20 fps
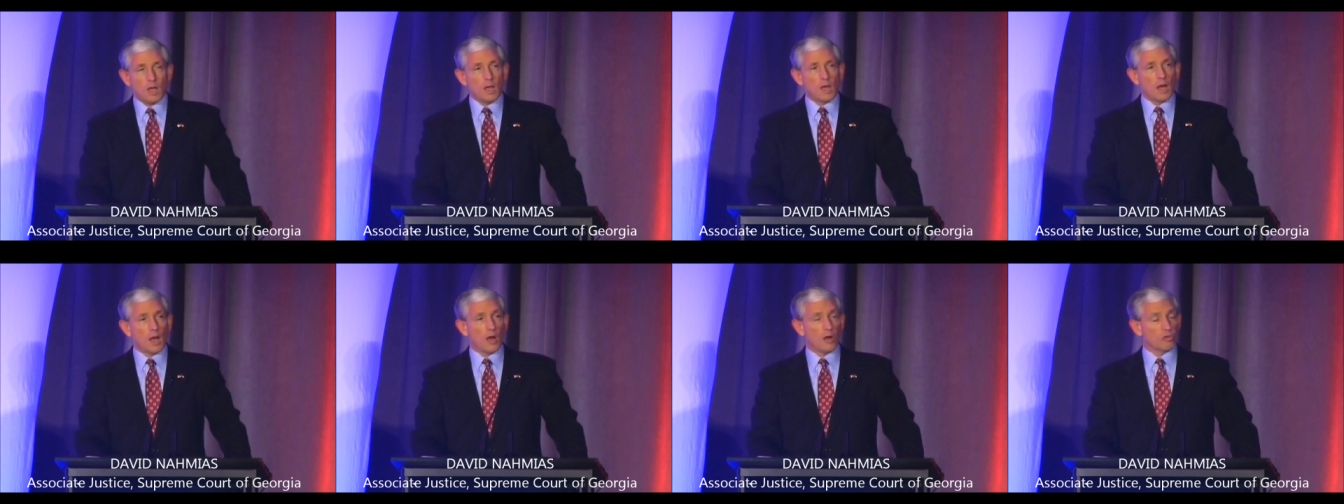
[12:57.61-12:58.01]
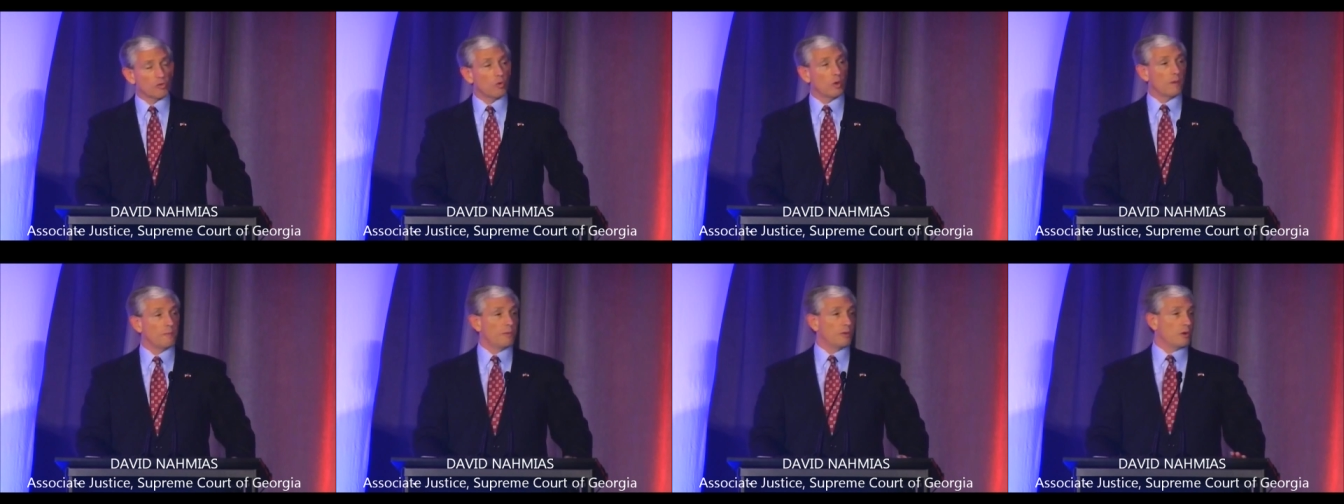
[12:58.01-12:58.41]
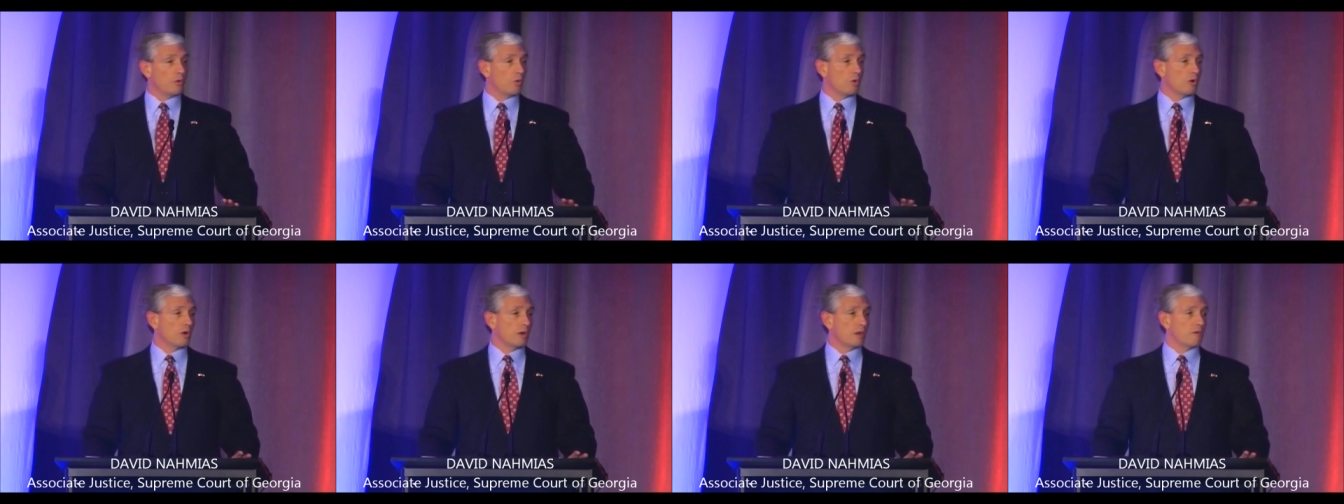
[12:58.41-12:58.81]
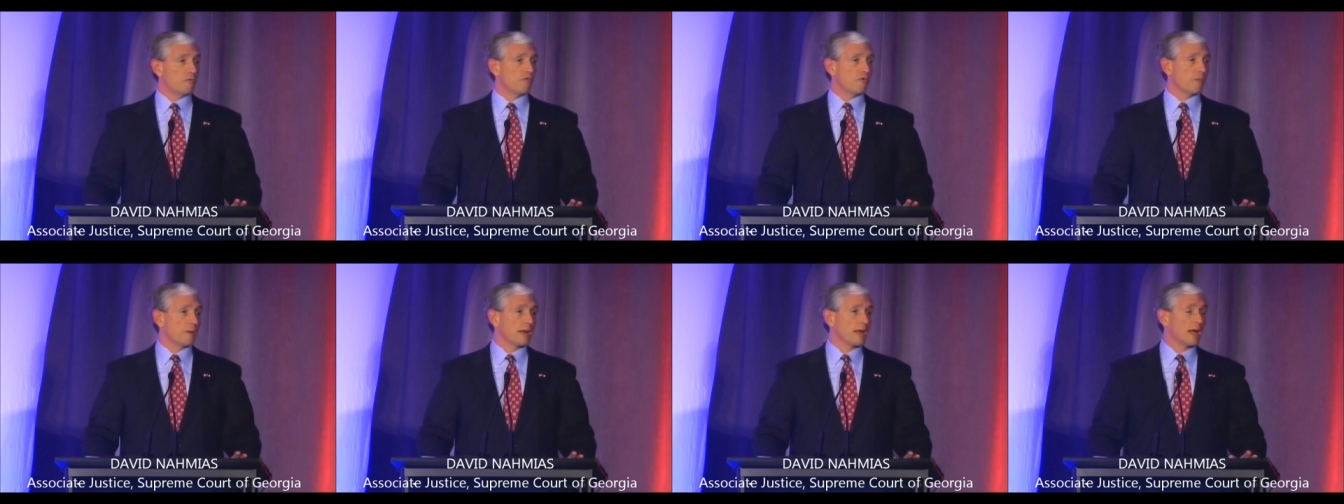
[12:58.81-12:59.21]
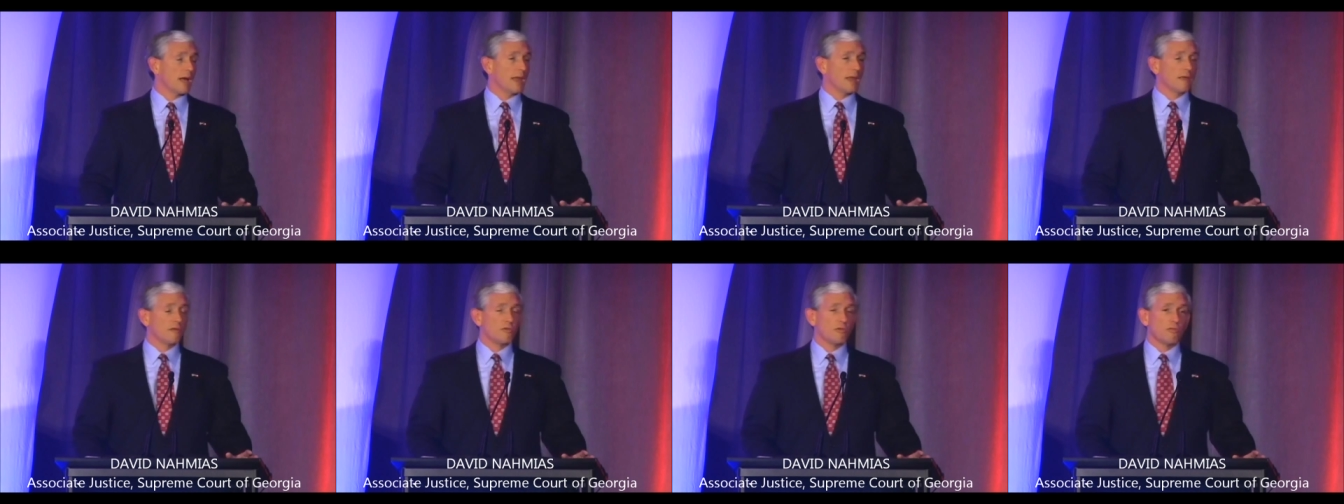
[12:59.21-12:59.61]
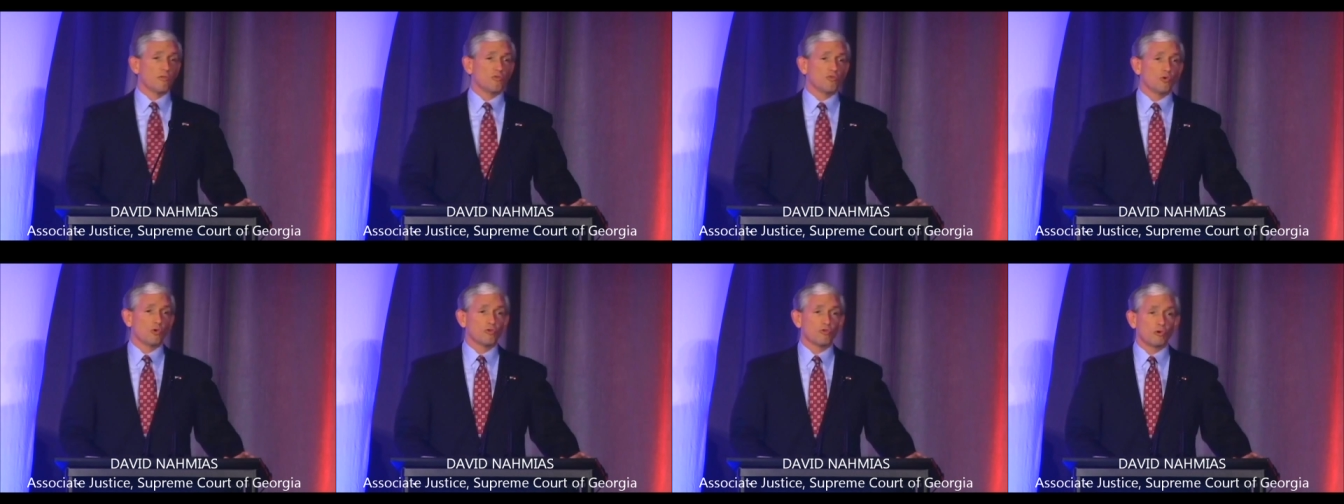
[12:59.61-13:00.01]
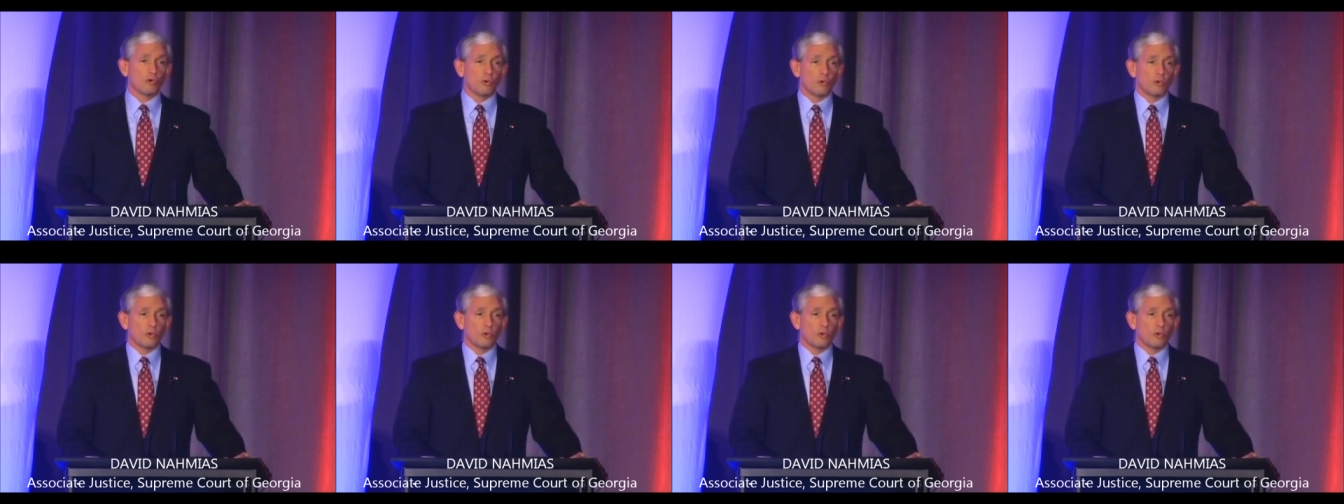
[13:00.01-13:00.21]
I also want to put a word in for my colleagues at the Georgia Court of